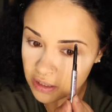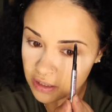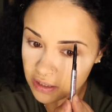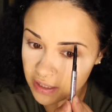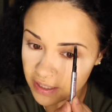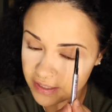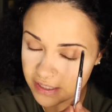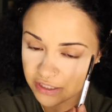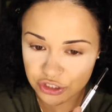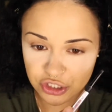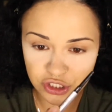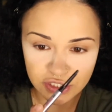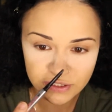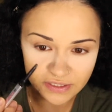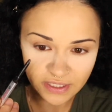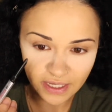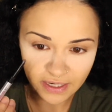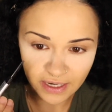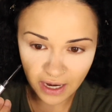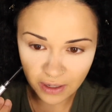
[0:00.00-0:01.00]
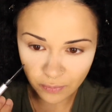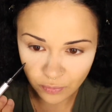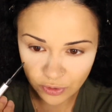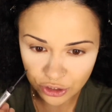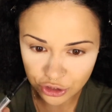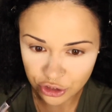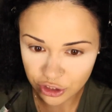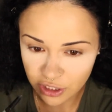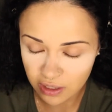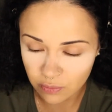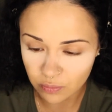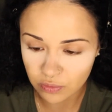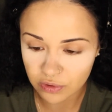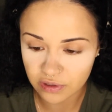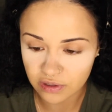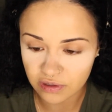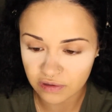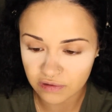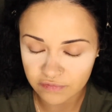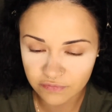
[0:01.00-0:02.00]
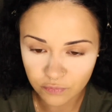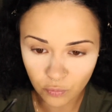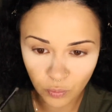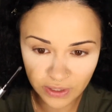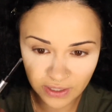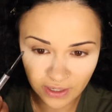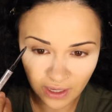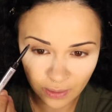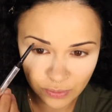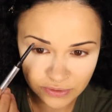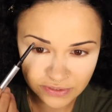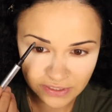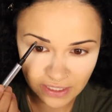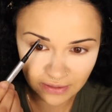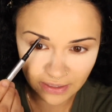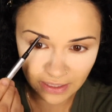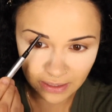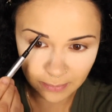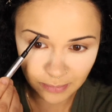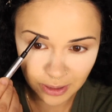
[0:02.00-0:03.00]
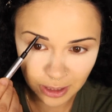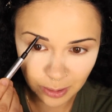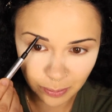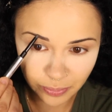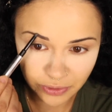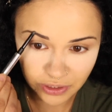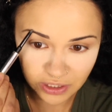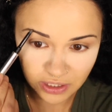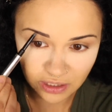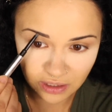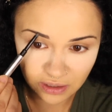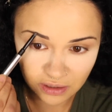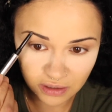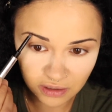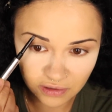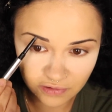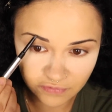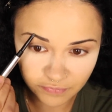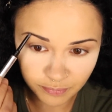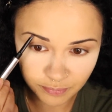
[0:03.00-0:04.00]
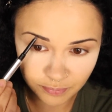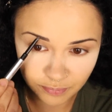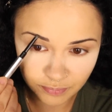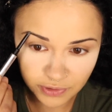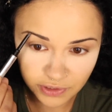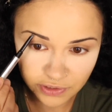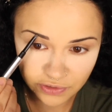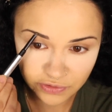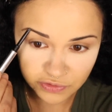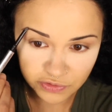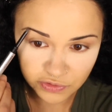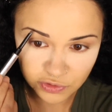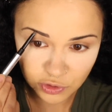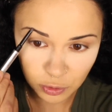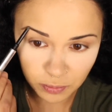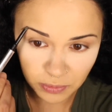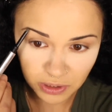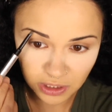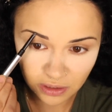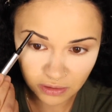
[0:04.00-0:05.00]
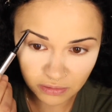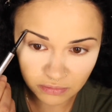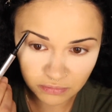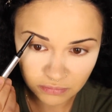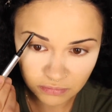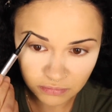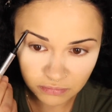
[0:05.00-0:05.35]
And it's just, like, I wish that I would have, when I was at, like, my peak of consuming